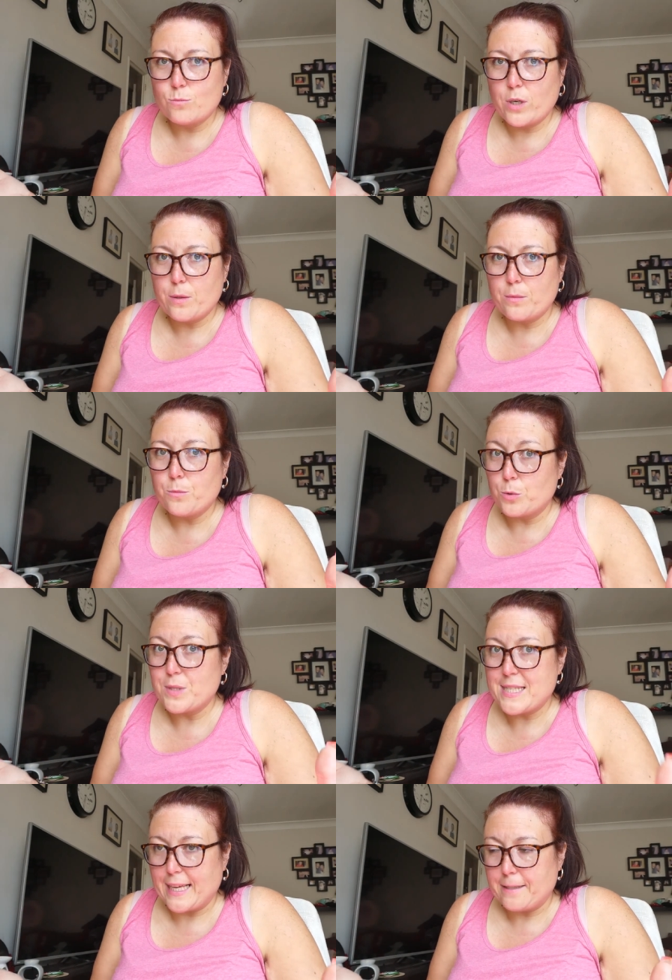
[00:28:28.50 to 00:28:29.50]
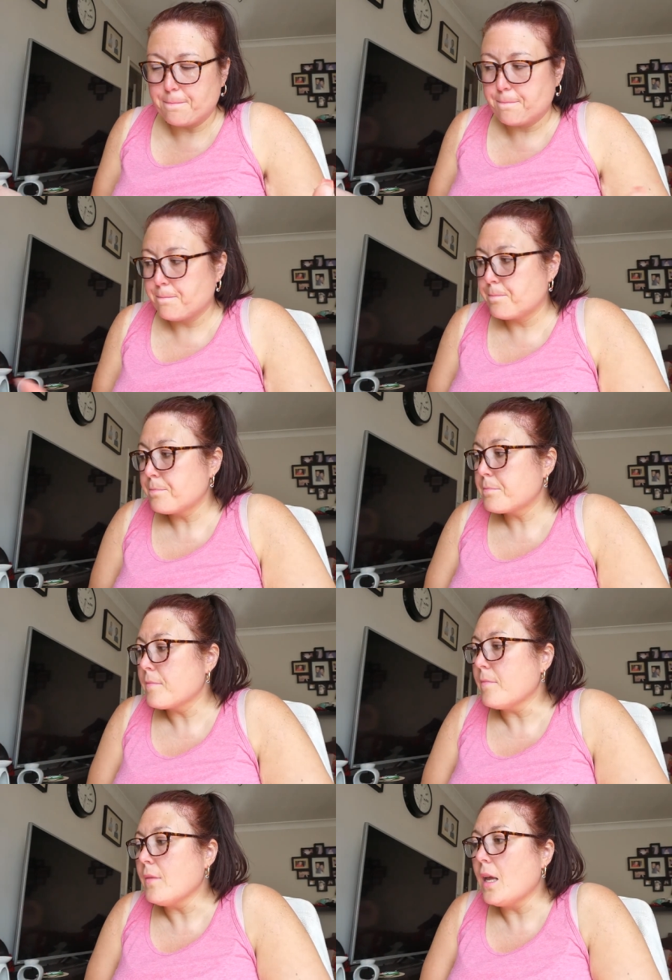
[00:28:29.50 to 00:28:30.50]
We will see.
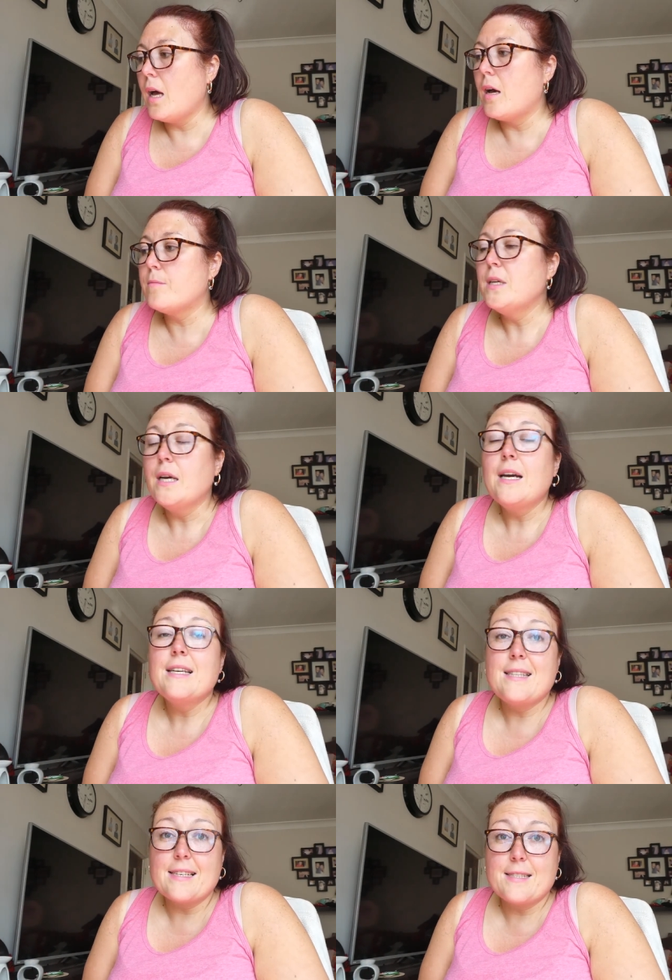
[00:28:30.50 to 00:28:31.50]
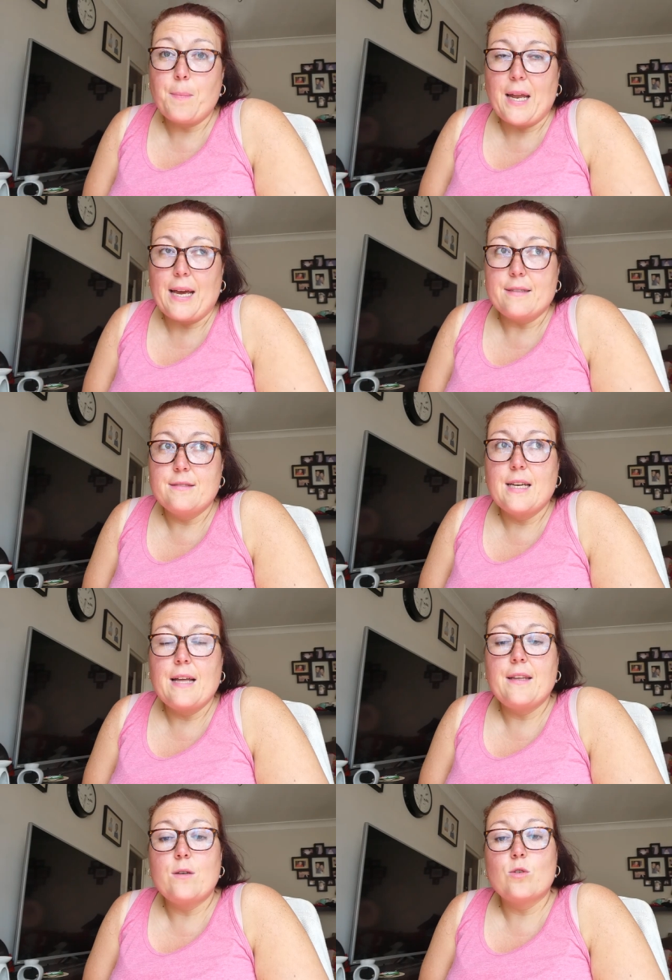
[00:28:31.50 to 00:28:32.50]
Um, so that's the plan.
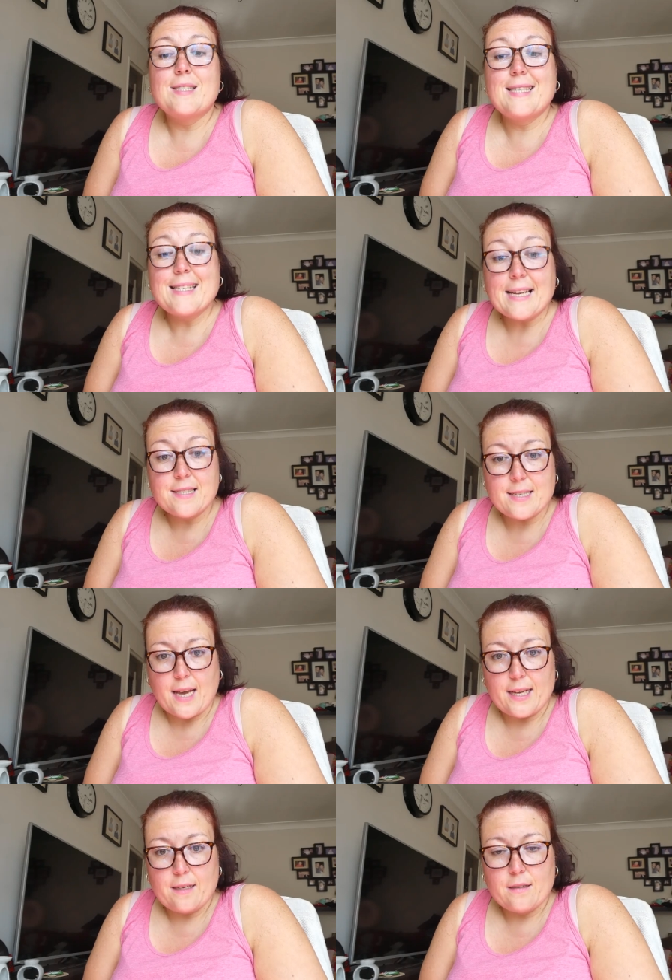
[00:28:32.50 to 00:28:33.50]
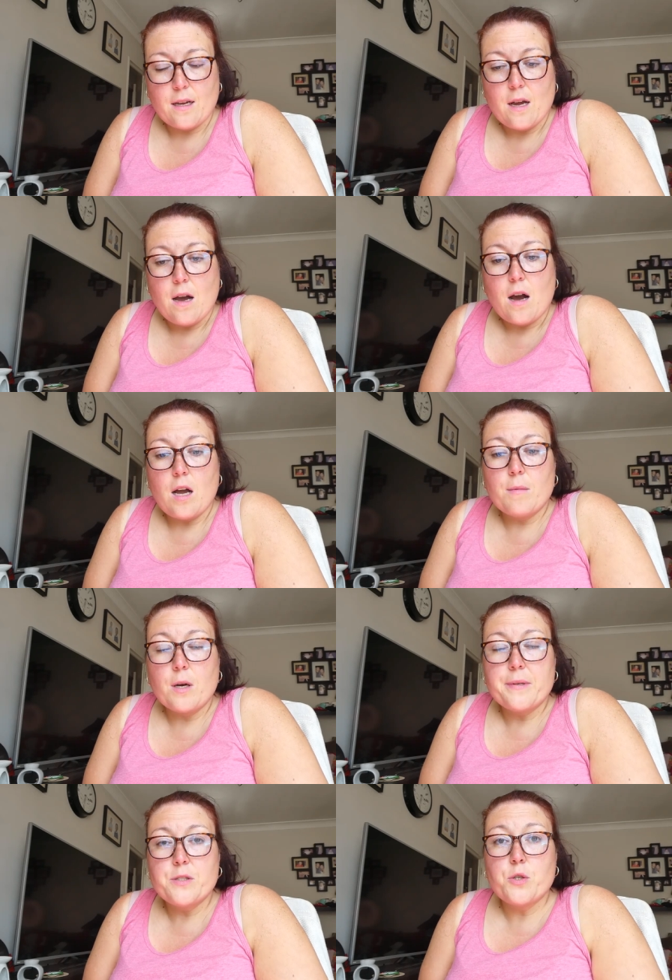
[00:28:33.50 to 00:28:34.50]
And then on Saturday, I'm
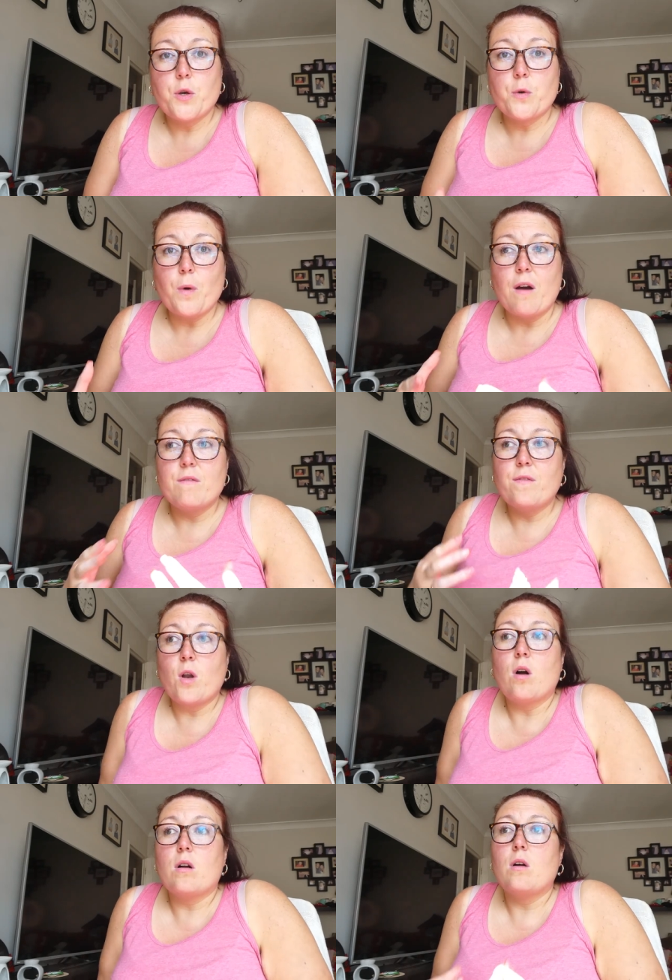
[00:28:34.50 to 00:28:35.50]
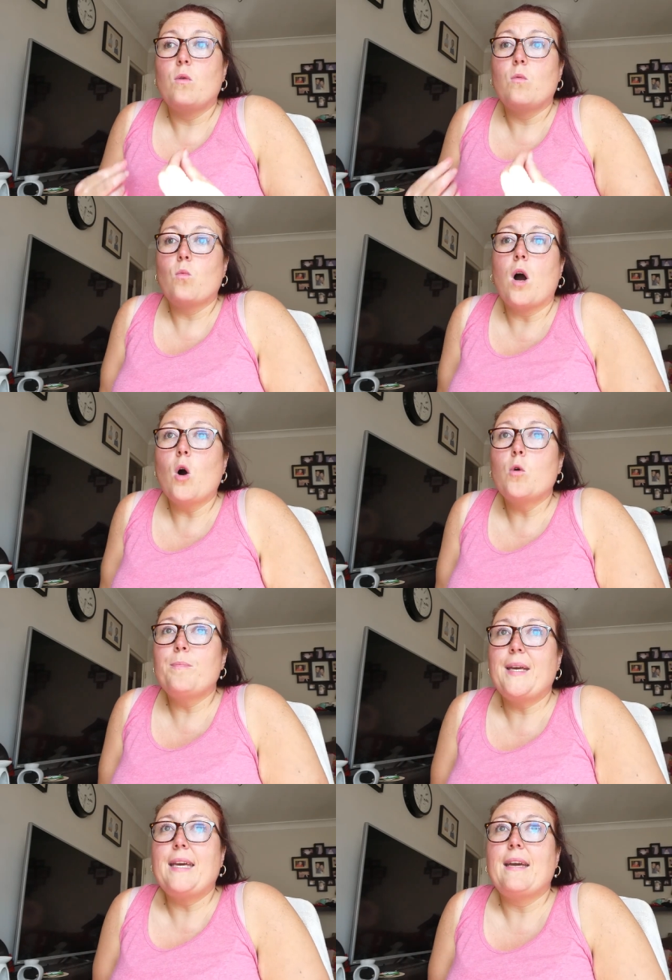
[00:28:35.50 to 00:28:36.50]
going to vlog while
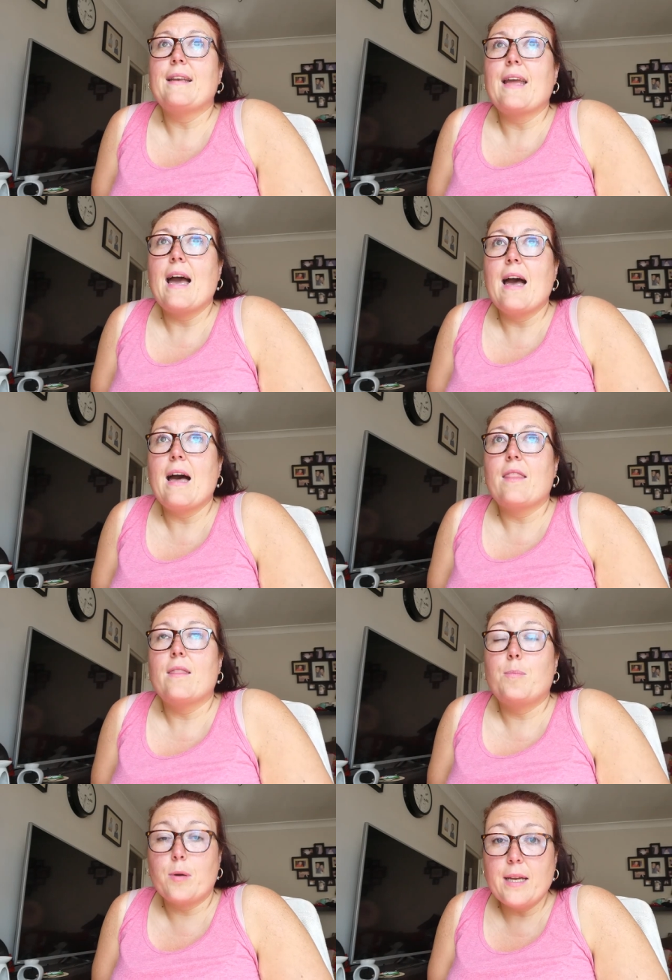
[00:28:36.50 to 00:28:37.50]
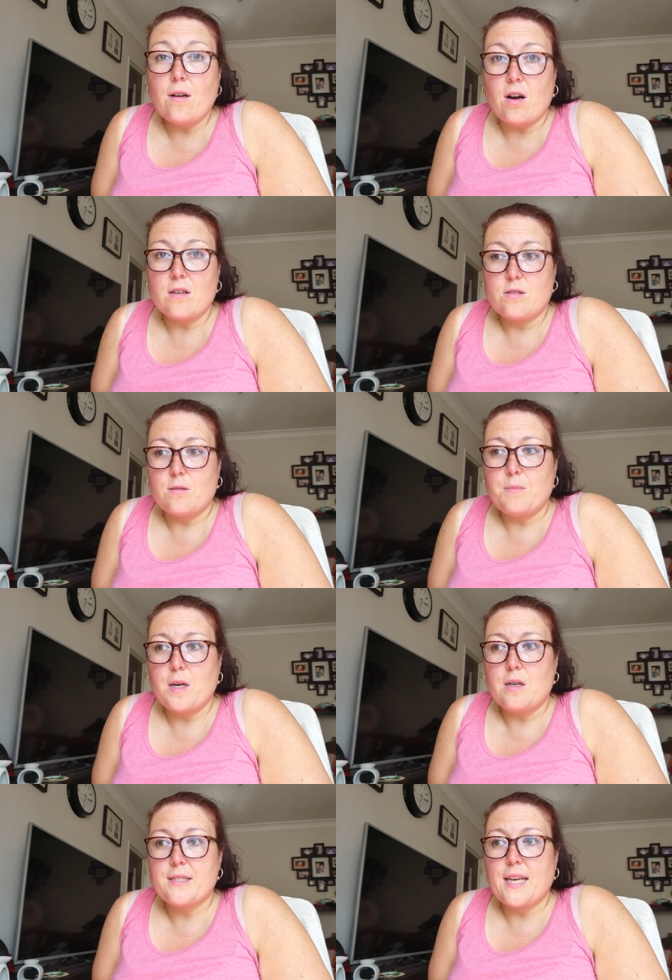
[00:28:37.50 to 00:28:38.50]
being at the pre-cast on
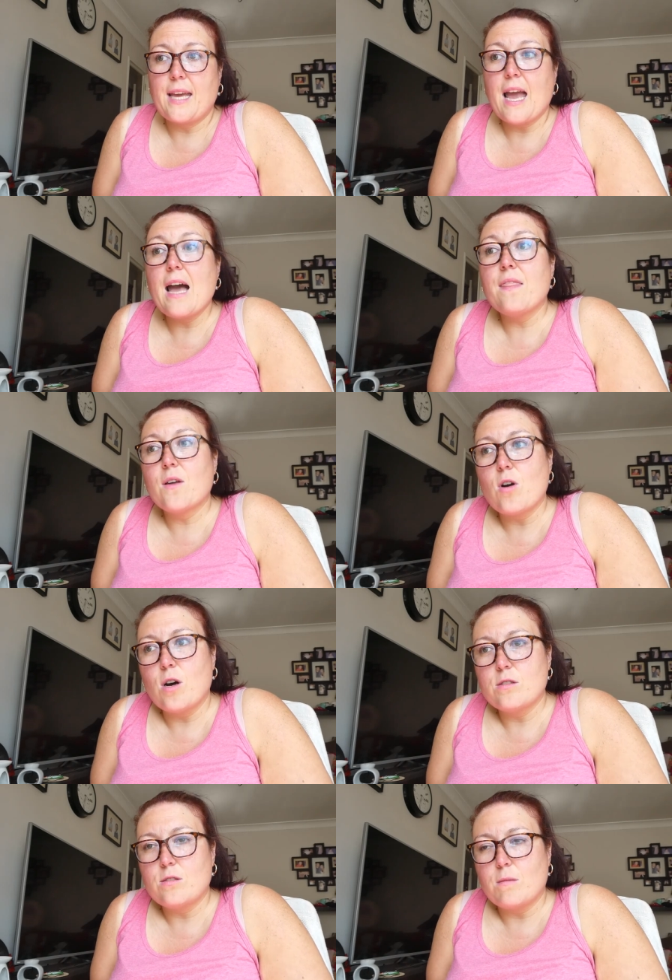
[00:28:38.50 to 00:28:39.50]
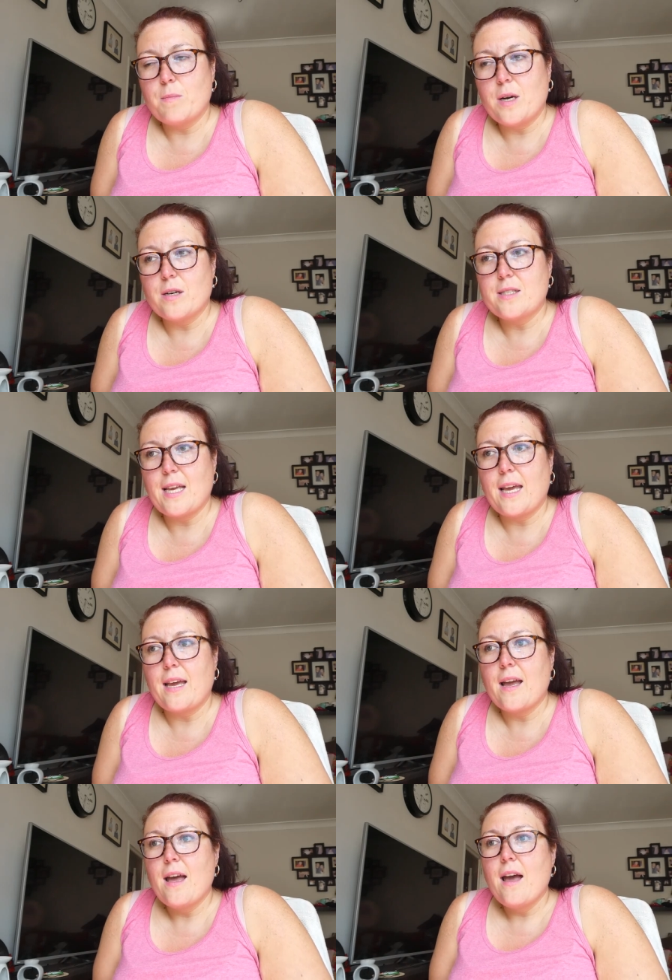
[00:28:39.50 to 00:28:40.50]
party and the cast on
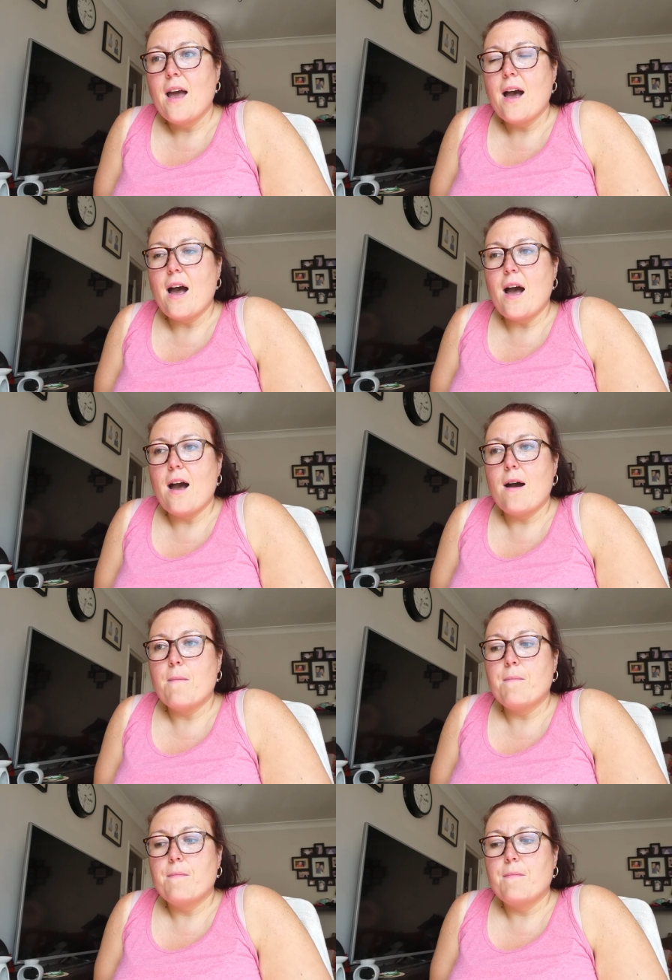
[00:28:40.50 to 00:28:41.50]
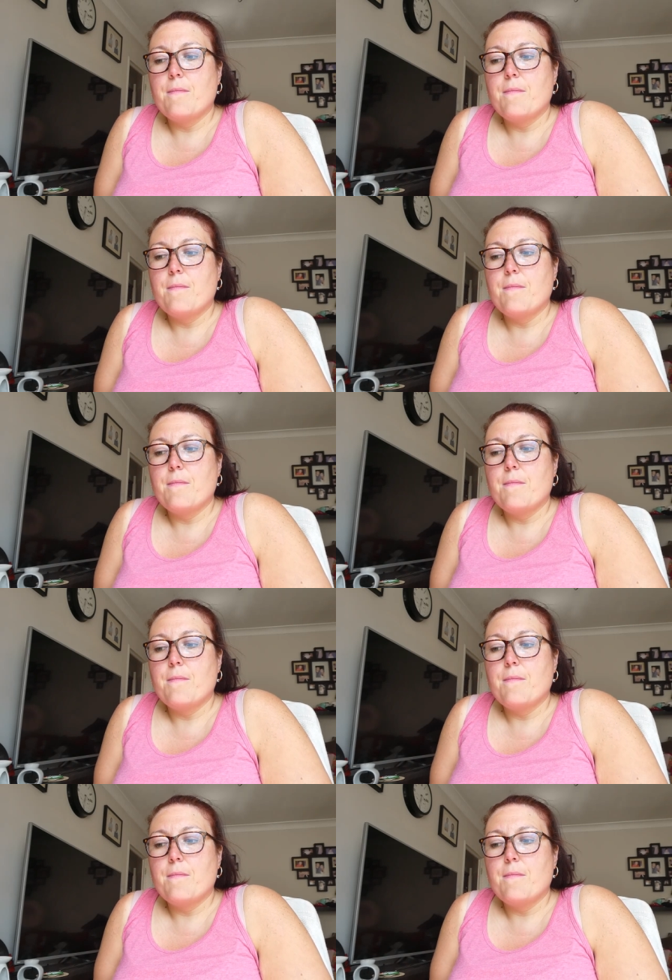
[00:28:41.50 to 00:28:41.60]
party. Um,